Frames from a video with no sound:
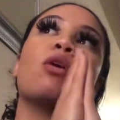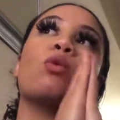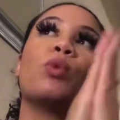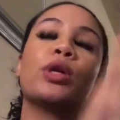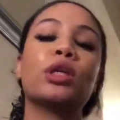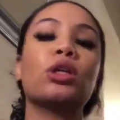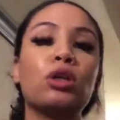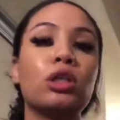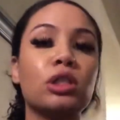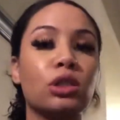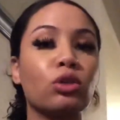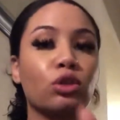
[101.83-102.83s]
When you're
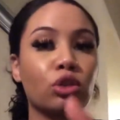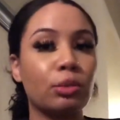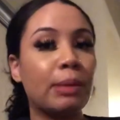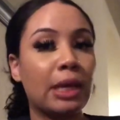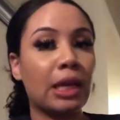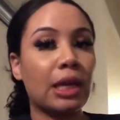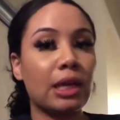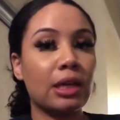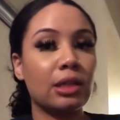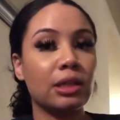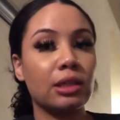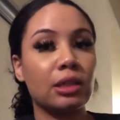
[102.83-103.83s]
on social
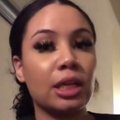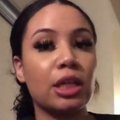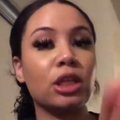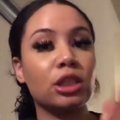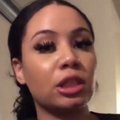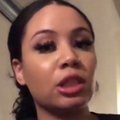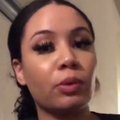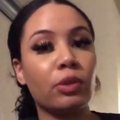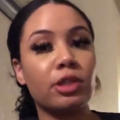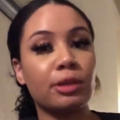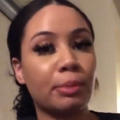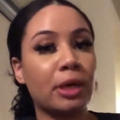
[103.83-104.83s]
media and you're dealing
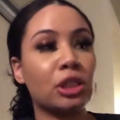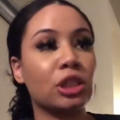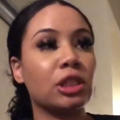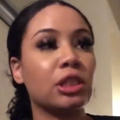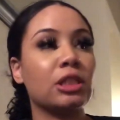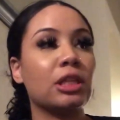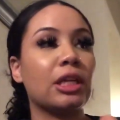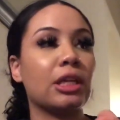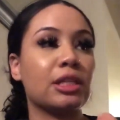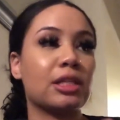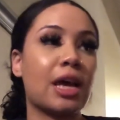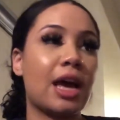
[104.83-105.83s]
with depression and
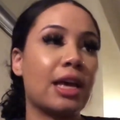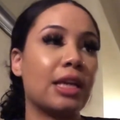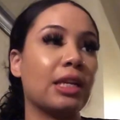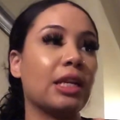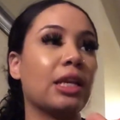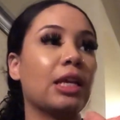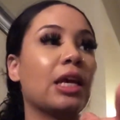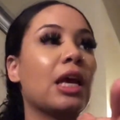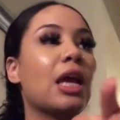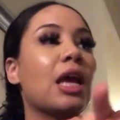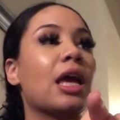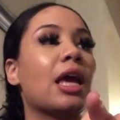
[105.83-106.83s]
anxiety
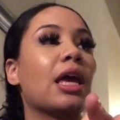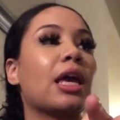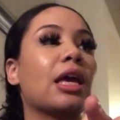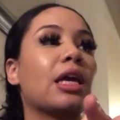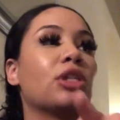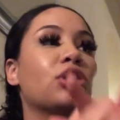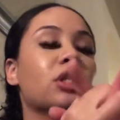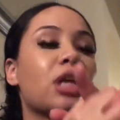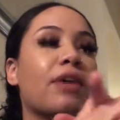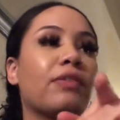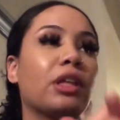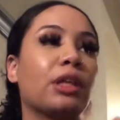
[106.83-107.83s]
and just
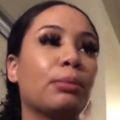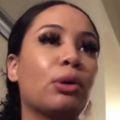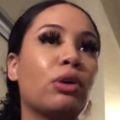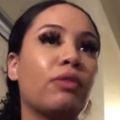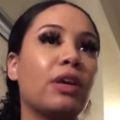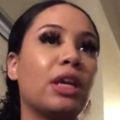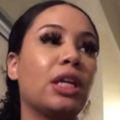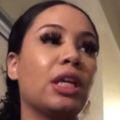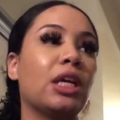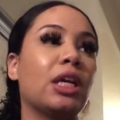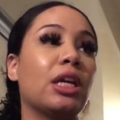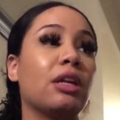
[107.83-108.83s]
not feeling
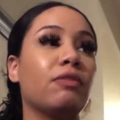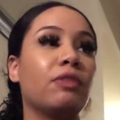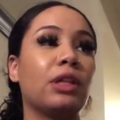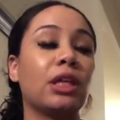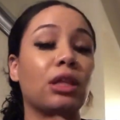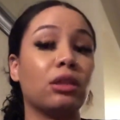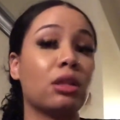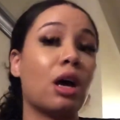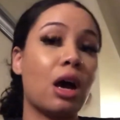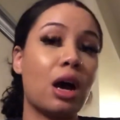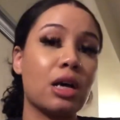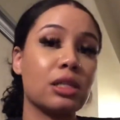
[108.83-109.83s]
motivated and feeling
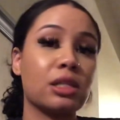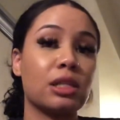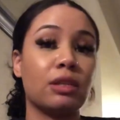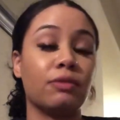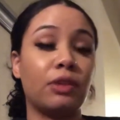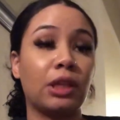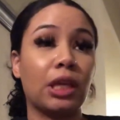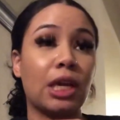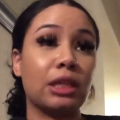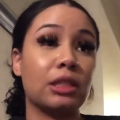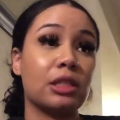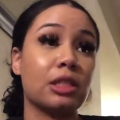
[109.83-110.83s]
lost and feeling
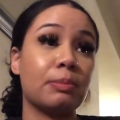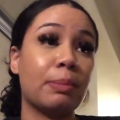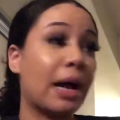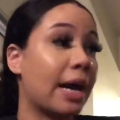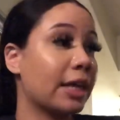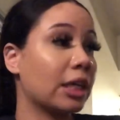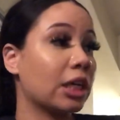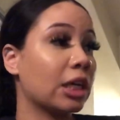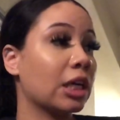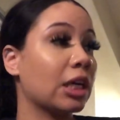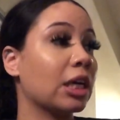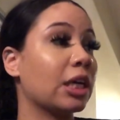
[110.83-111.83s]

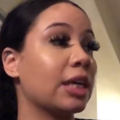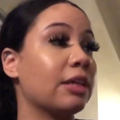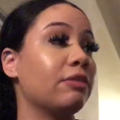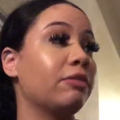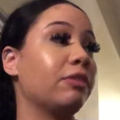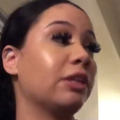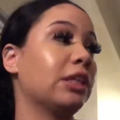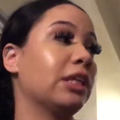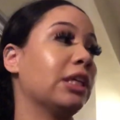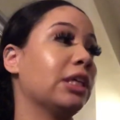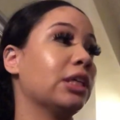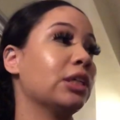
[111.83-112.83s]
uninspired and
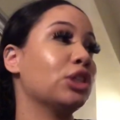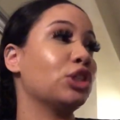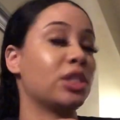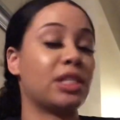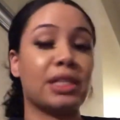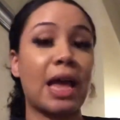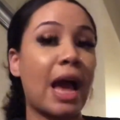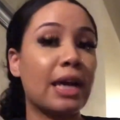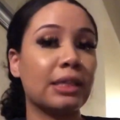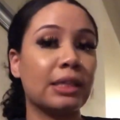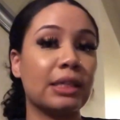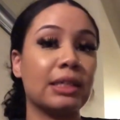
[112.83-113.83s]
feeling just
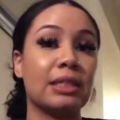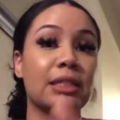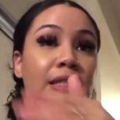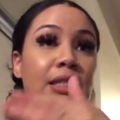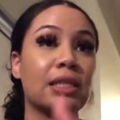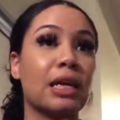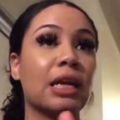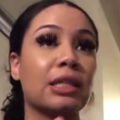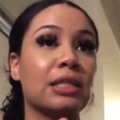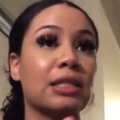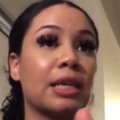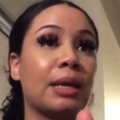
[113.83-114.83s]
stagnant and stuck
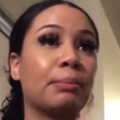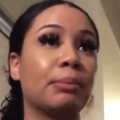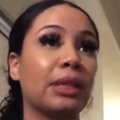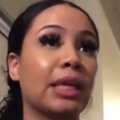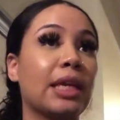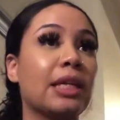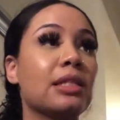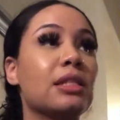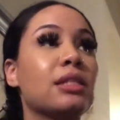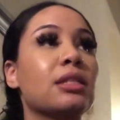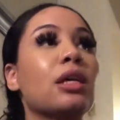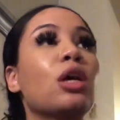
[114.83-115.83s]
in the same
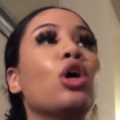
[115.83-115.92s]
place,